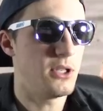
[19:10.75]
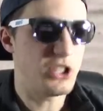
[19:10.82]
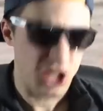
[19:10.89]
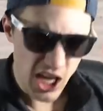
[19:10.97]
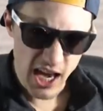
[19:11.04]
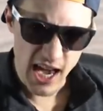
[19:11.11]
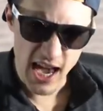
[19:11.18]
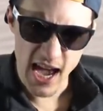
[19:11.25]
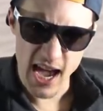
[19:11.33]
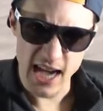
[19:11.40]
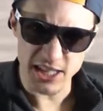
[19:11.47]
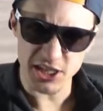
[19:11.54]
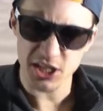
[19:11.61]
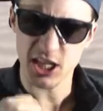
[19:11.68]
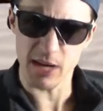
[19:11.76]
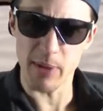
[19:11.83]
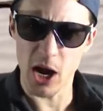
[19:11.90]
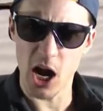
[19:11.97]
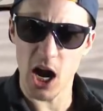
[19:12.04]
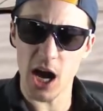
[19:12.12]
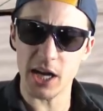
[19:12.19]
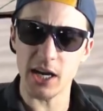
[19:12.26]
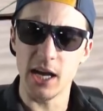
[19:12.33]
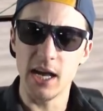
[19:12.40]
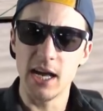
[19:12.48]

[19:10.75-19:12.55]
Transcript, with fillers: Yes! Come on!